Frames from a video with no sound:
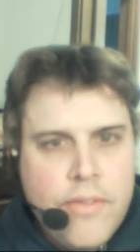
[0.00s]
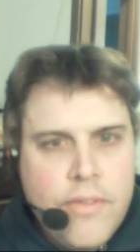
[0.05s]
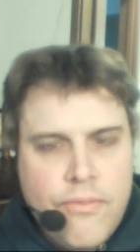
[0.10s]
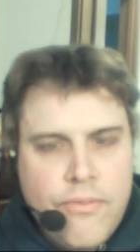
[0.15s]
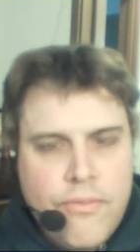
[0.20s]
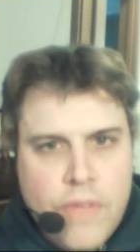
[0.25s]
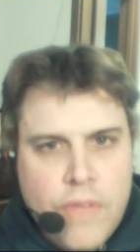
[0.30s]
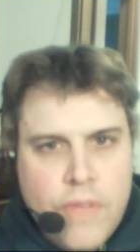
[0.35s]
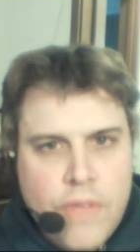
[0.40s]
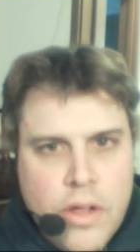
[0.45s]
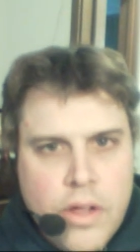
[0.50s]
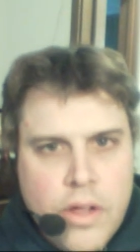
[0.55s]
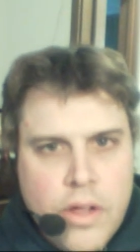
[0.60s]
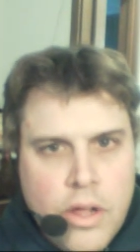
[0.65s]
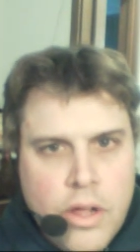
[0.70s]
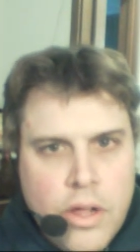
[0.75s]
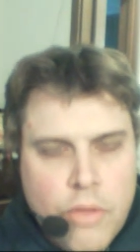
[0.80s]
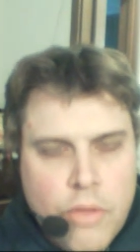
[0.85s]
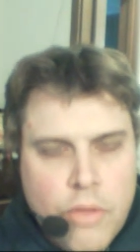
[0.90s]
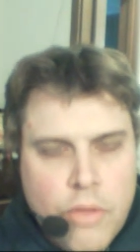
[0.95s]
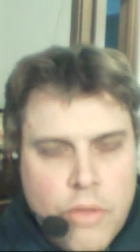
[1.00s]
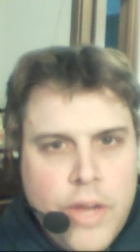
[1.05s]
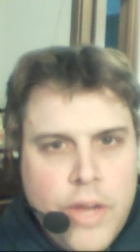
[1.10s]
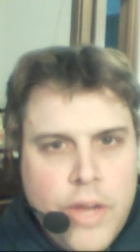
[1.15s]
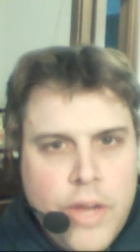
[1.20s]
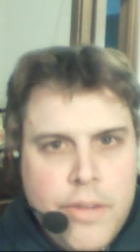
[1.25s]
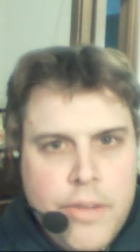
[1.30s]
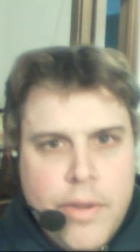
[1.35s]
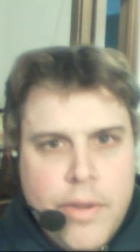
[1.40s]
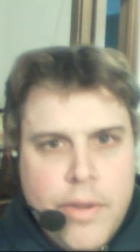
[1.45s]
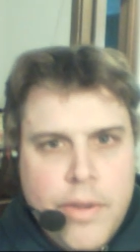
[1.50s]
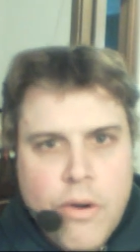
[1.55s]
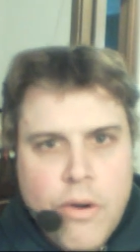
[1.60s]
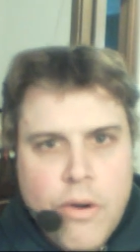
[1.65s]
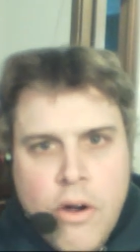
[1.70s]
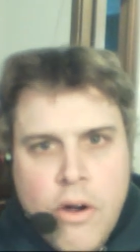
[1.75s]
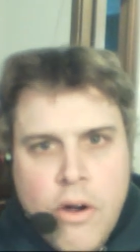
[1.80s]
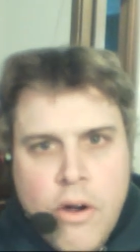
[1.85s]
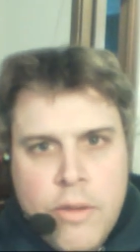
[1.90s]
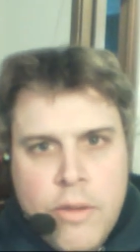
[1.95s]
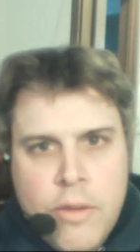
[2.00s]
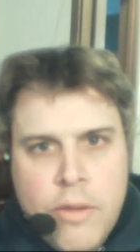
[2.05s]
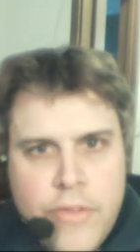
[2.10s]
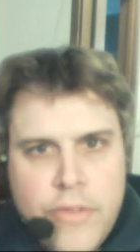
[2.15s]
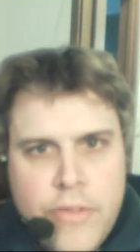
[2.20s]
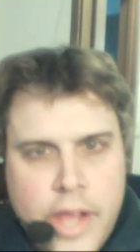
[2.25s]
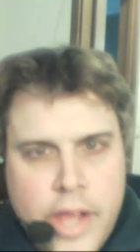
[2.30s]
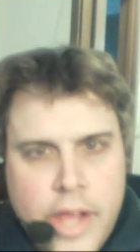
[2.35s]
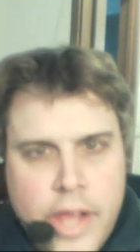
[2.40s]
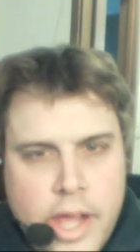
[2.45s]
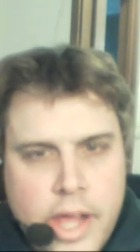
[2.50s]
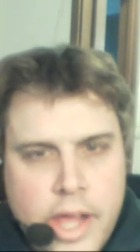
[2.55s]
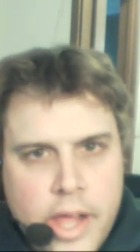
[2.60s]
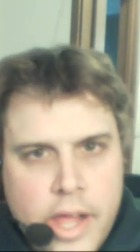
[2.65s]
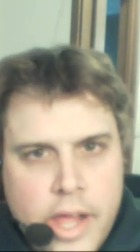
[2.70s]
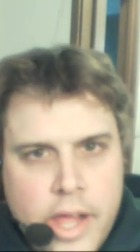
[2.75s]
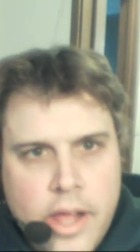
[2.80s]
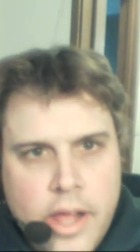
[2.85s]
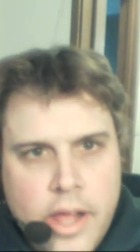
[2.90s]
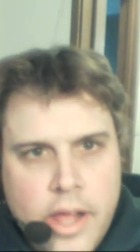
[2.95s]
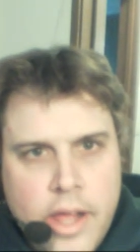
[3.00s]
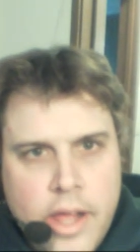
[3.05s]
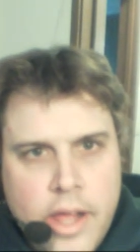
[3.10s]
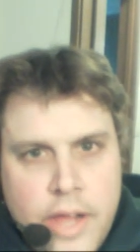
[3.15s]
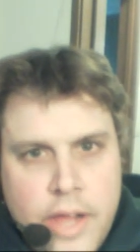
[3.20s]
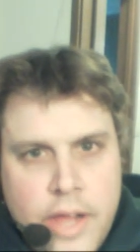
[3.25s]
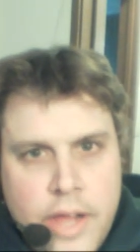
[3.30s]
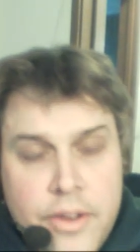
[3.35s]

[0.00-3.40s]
so we could have the the right to bear arms